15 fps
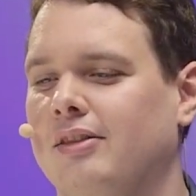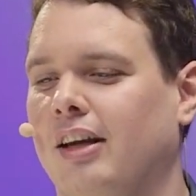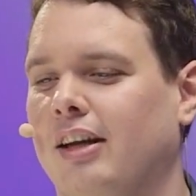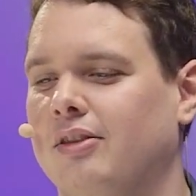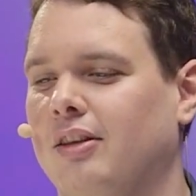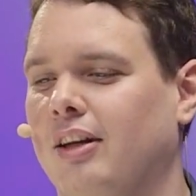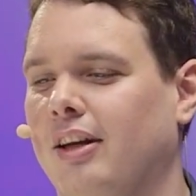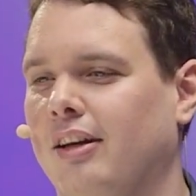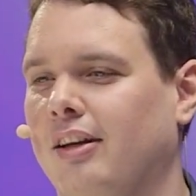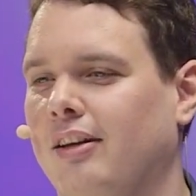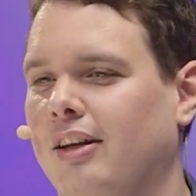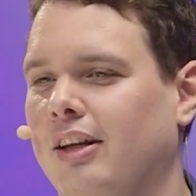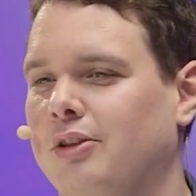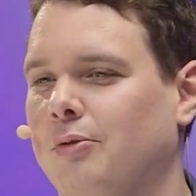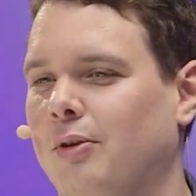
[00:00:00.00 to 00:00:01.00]
actually an
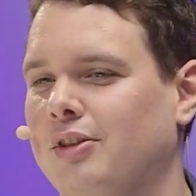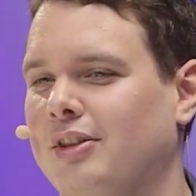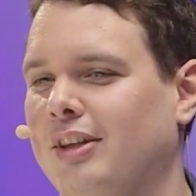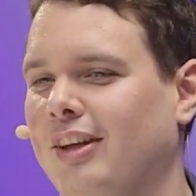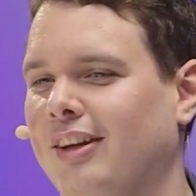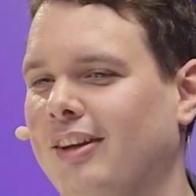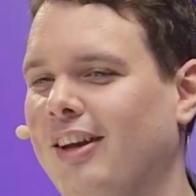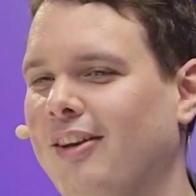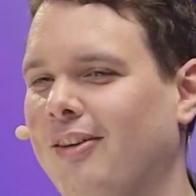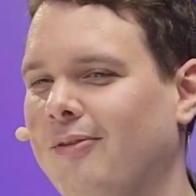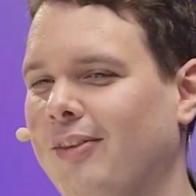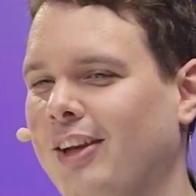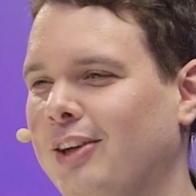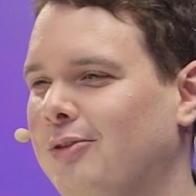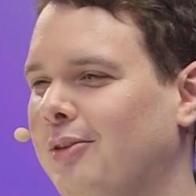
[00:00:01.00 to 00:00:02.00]
interesting
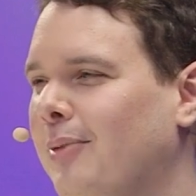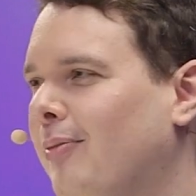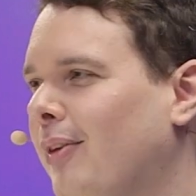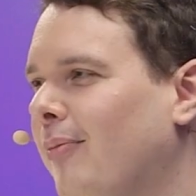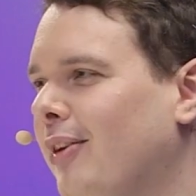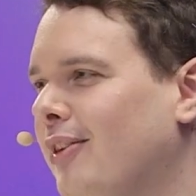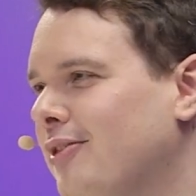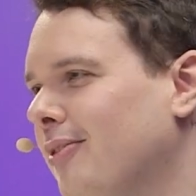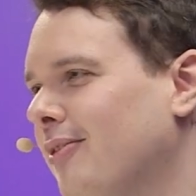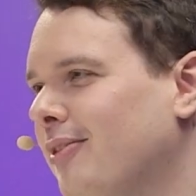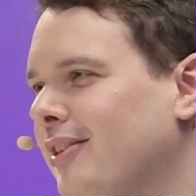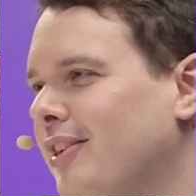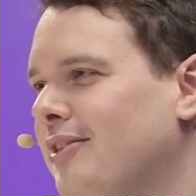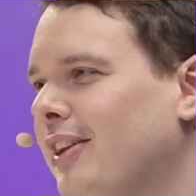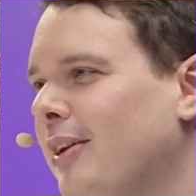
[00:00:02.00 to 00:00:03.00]
thing to implement. So
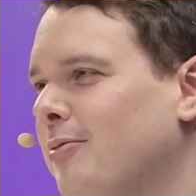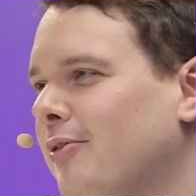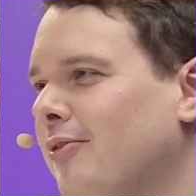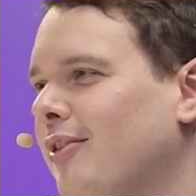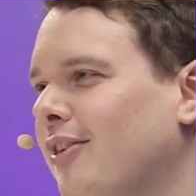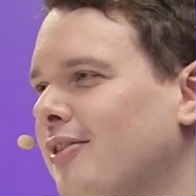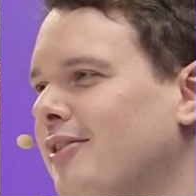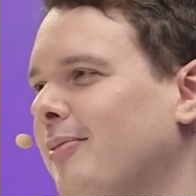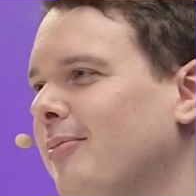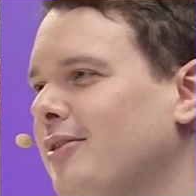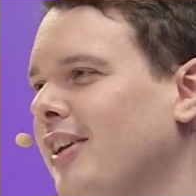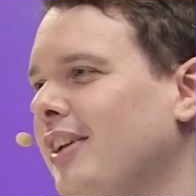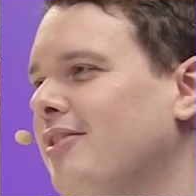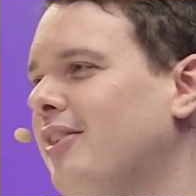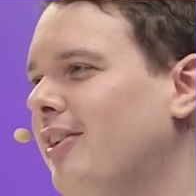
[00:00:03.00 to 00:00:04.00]
these types of
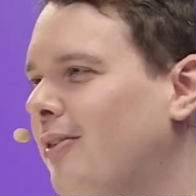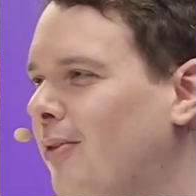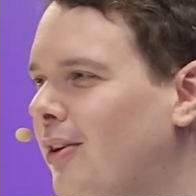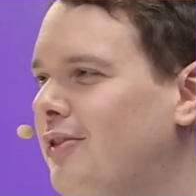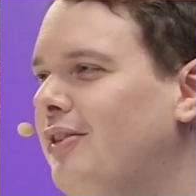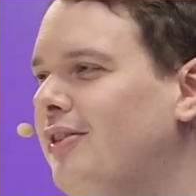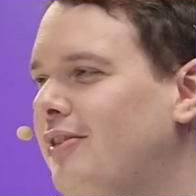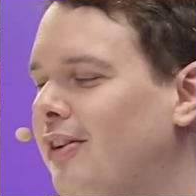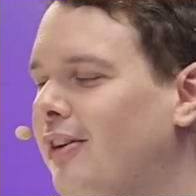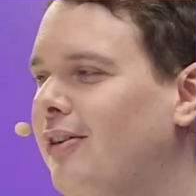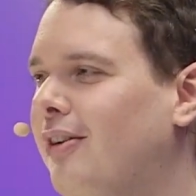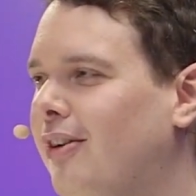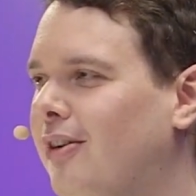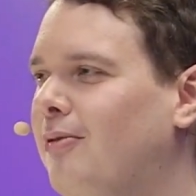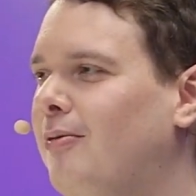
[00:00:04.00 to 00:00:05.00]
customization questions
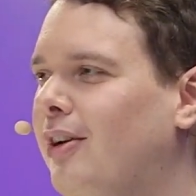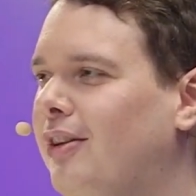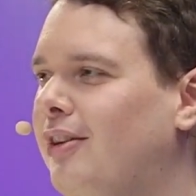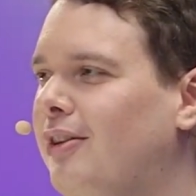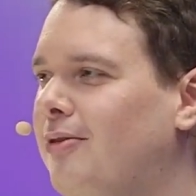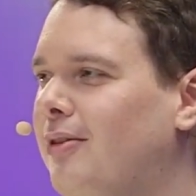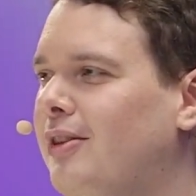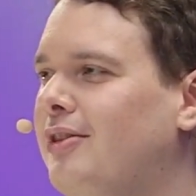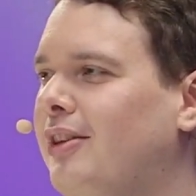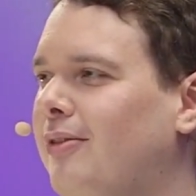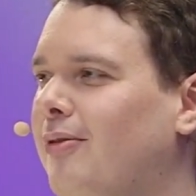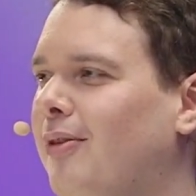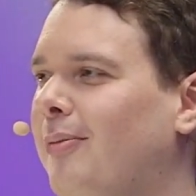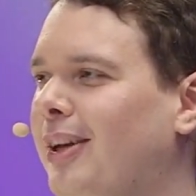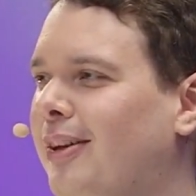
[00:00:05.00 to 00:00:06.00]
are quite interesting
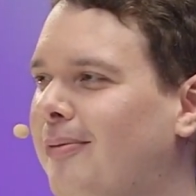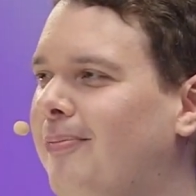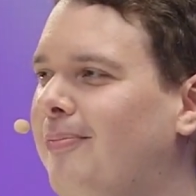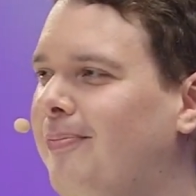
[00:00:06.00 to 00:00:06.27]
for me.